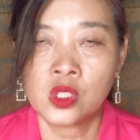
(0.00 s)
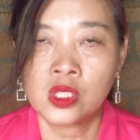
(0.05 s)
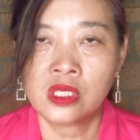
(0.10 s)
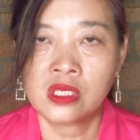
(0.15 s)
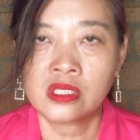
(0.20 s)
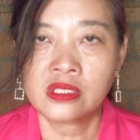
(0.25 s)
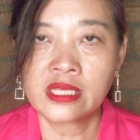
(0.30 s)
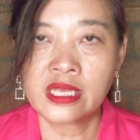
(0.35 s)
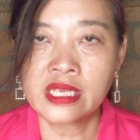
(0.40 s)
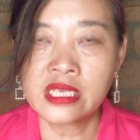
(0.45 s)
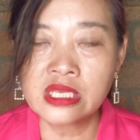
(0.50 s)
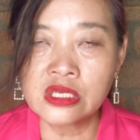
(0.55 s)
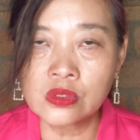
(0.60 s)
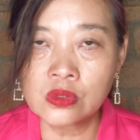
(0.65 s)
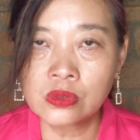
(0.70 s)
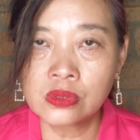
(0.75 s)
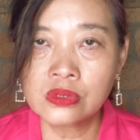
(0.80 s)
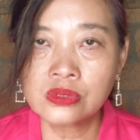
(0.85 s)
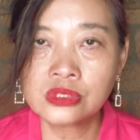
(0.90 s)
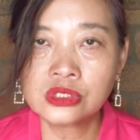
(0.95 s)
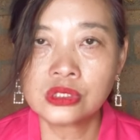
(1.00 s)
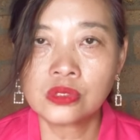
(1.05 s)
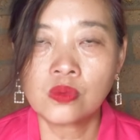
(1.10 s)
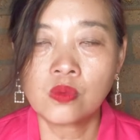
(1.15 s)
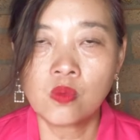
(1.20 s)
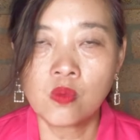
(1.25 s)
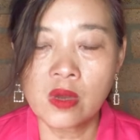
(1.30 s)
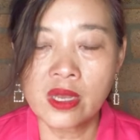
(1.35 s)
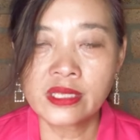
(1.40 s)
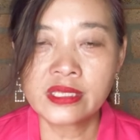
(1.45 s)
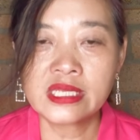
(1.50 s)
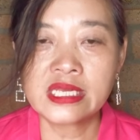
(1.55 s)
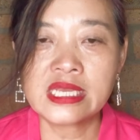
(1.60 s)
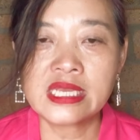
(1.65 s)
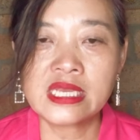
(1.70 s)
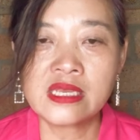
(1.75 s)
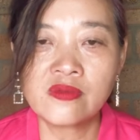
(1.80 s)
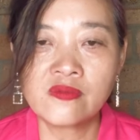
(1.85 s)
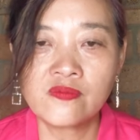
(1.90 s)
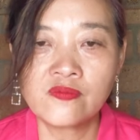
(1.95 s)
They include one
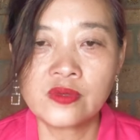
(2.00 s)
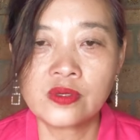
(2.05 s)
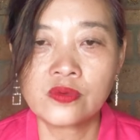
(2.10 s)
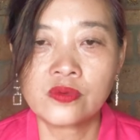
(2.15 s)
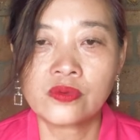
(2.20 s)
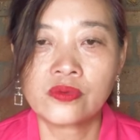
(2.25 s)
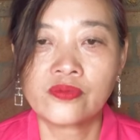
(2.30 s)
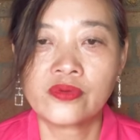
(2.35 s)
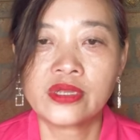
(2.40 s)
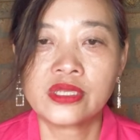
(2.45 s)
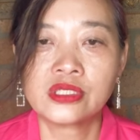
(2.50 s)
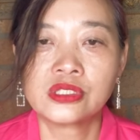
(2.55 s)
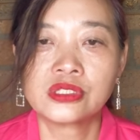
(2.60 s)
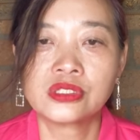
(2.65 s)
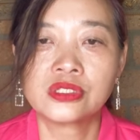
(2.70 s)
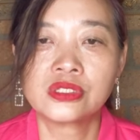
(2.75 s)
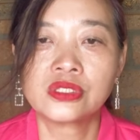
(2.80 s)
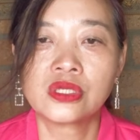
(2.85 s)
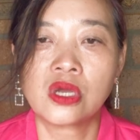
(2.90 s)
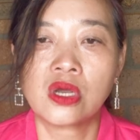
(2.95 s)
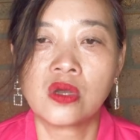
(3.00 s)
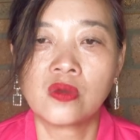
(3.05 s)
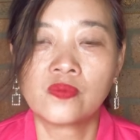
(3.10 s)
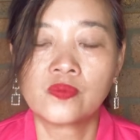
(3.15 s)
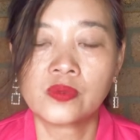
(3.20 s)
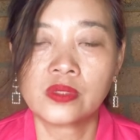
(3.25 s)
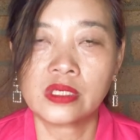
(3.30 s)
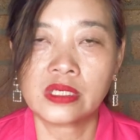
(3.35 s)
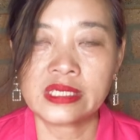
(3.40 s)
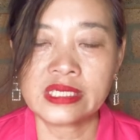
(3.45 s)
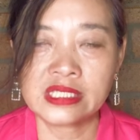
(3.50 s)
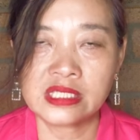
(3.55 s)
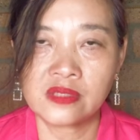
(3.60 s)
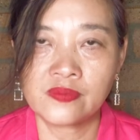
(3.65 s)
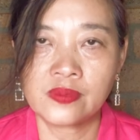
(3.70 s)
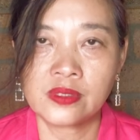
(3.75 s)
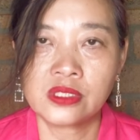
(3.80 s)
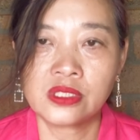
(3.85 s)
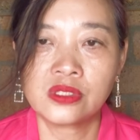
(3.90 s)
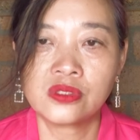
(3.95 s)
invigoration of
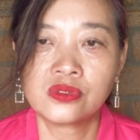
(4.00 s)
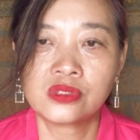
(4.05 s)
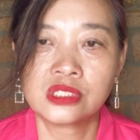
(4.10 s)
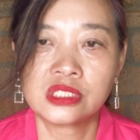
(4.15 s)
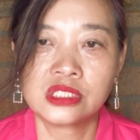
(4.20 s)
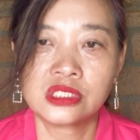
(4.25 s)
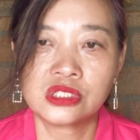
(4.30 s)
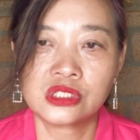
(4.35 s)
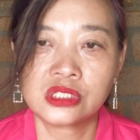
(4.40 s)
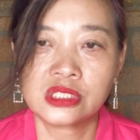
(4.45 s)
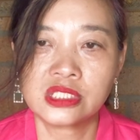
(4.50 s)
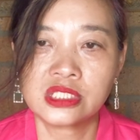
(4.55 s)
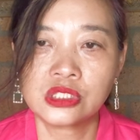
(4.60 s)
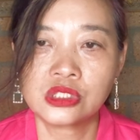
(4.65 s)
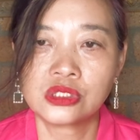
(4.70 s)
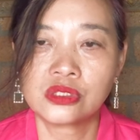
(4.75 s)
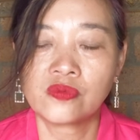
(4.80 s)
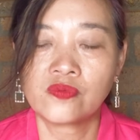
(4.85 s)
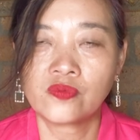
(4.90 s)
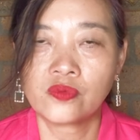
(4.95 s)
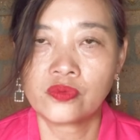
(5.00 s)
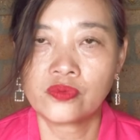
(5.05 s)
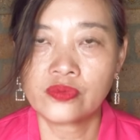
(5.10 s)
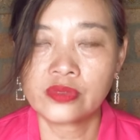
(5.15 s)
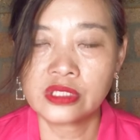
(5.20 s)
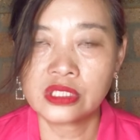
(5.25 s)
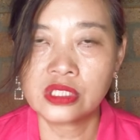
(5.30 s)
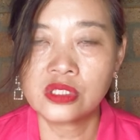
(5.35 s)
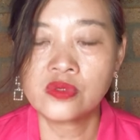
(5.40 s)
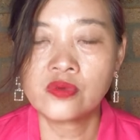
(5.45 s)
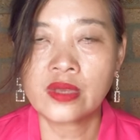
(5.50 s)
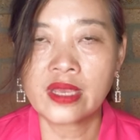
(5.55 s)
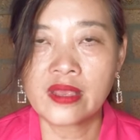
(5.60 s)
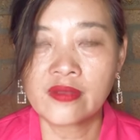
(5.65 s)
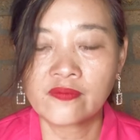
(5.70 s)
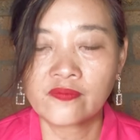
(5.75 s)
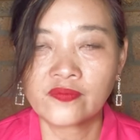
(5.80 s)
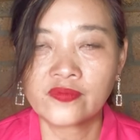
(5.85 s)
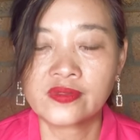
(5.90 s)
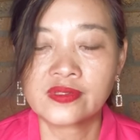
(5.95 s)
individual teacher for renewed
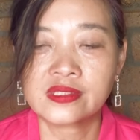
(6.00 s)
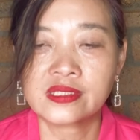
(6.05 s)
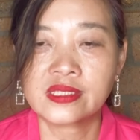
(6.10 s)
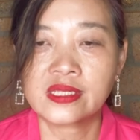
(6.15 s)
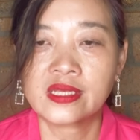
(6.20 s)
efforts